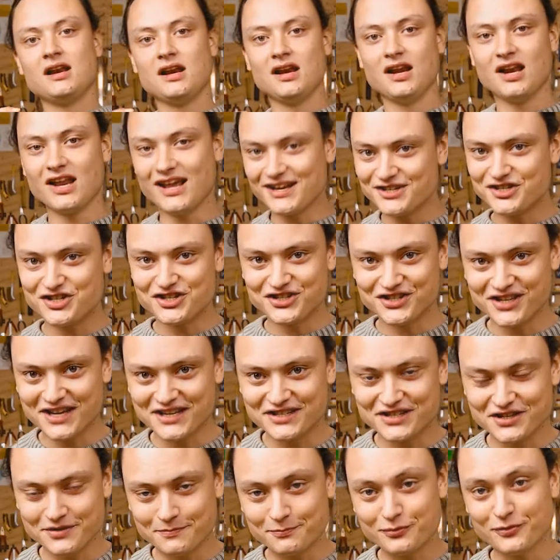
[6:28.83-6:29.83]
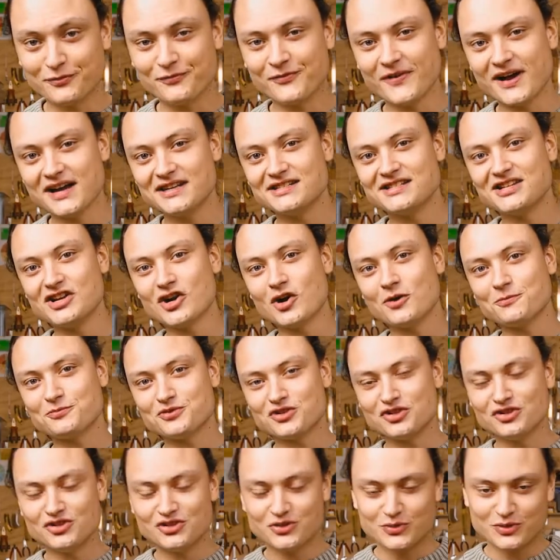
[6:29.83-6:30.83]
Lychee Slicer provides the
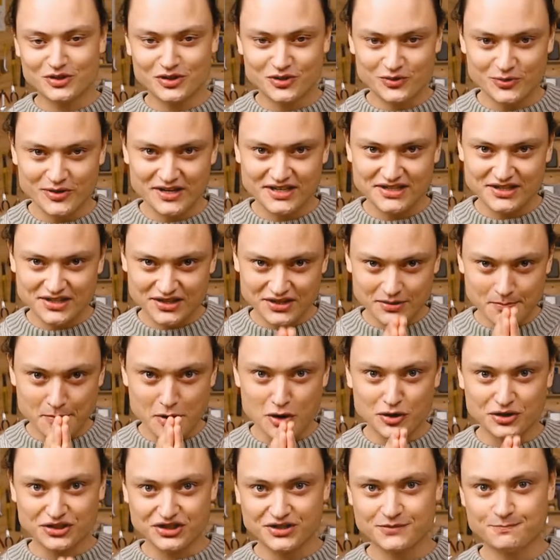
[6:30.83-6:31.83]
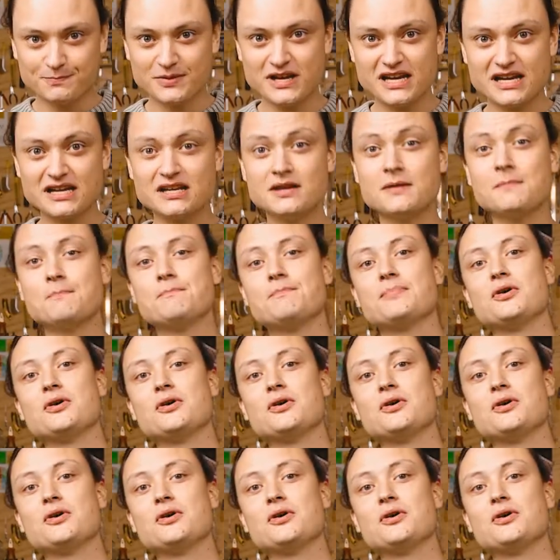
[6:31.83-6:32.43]
option to increase the motor speed,